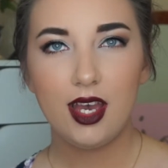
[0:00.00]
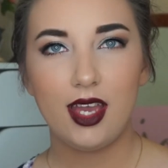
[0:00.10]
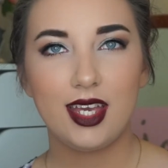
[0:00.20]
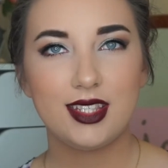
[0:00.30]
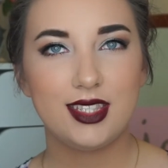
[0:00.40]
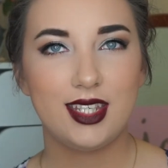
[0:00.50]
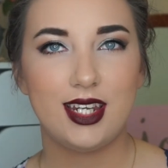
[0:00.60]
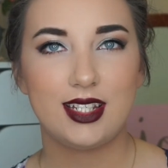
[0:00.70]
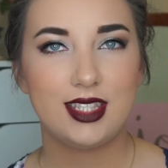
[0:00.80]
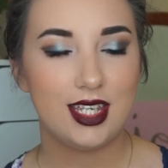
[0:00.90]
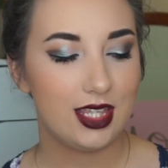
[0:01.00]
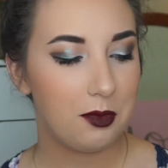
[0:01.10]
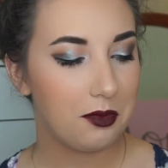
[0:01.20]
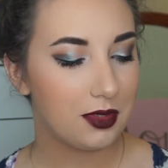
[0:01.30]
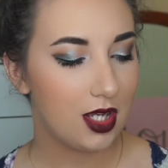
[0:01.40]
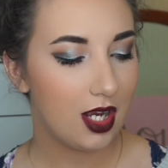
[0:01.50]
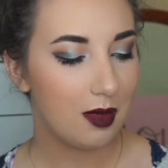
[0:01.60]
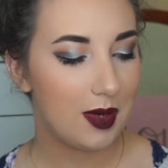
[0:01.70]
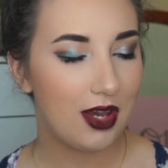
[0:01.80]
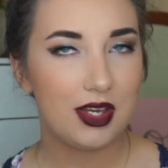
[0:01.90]
I guess the next thing that we will talk
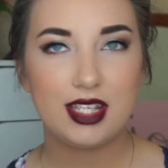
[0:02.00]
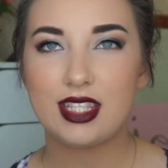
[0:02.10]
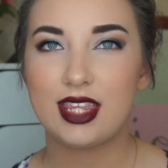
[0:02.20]
about is